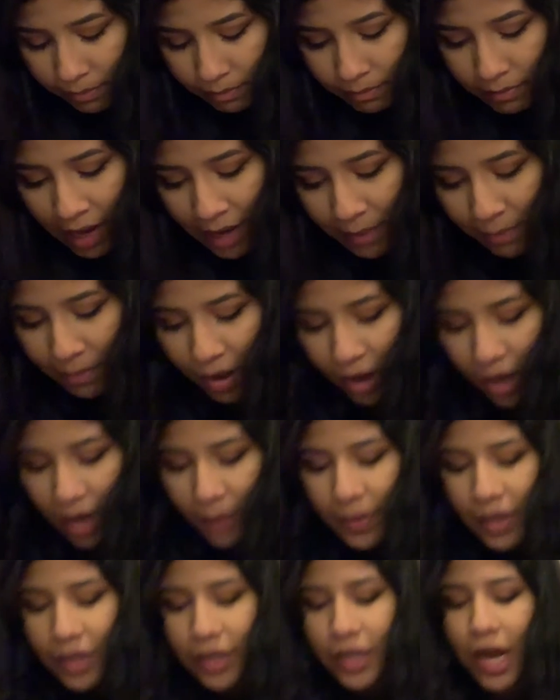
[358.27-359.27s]
My
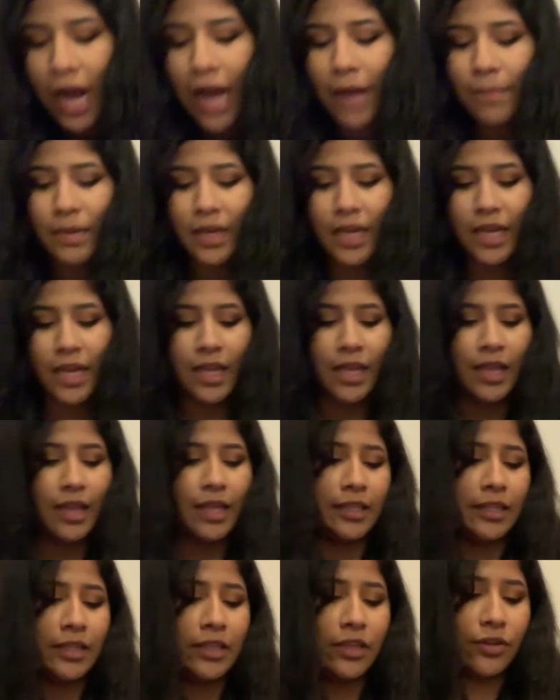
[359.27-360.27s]
mom got me
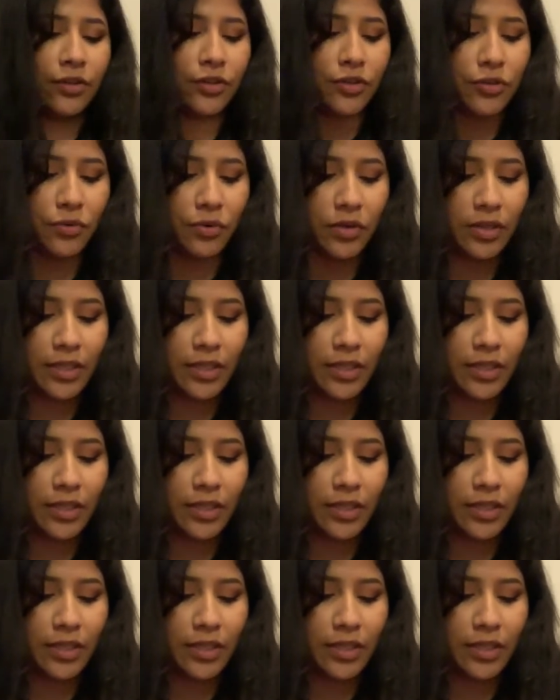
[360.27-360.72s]
this little tool